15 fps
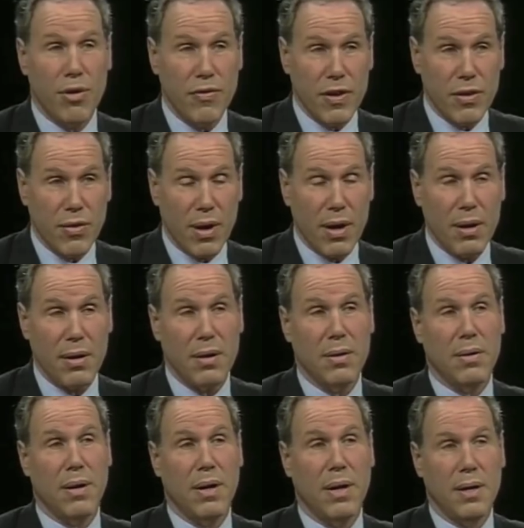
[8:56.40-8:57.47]
Murphy credit
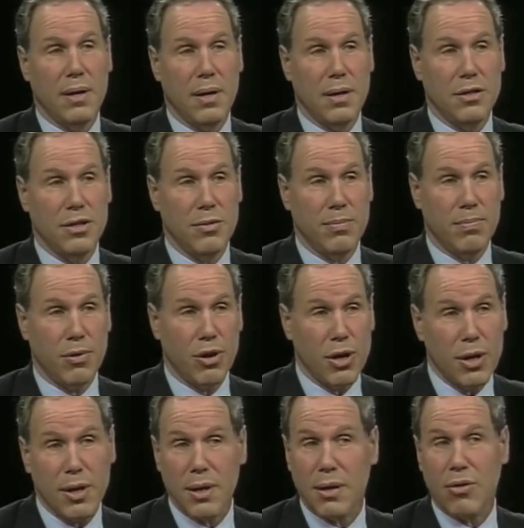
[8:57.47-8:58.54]
and Jim
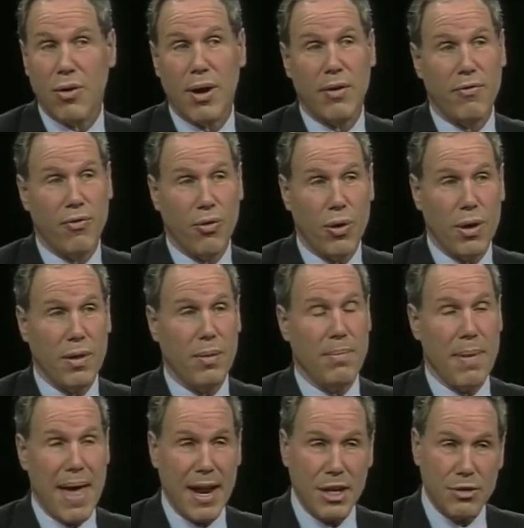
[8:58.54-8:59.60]
Burke credit for it, and the
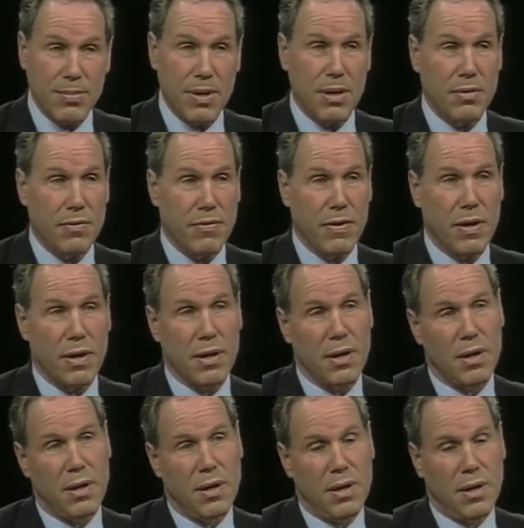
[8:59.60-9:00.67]
management of
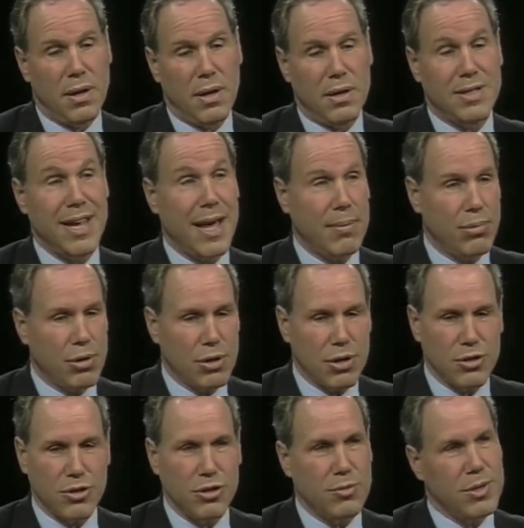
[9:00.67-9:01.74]
Dan Burke,
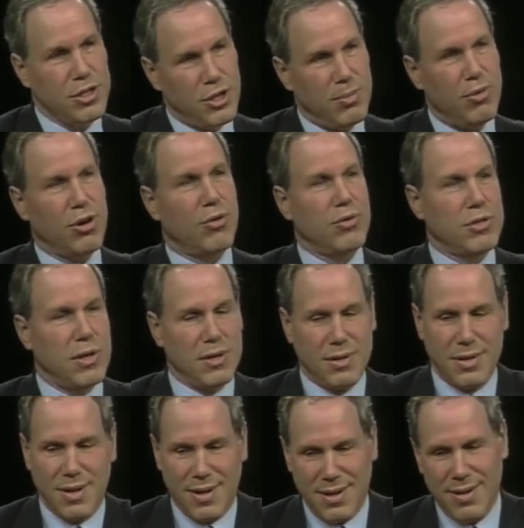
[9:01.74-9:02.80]
excuse me. Jim Burke was at
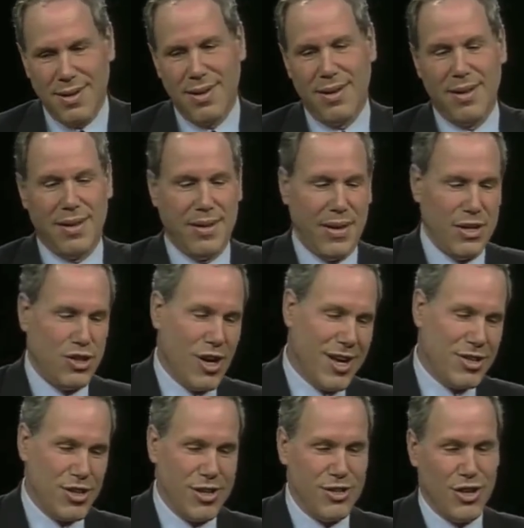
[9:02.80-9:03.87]

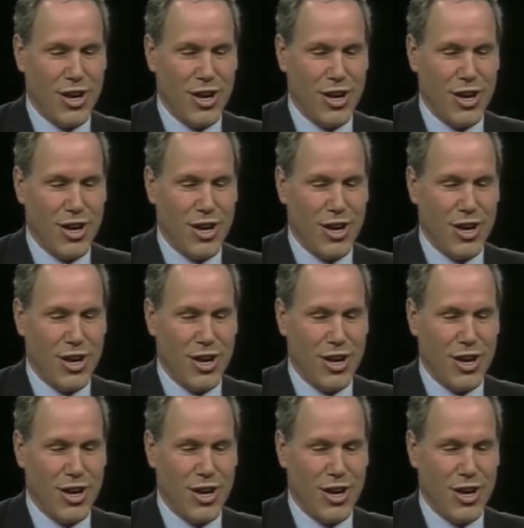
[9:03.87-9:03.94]
Johnson.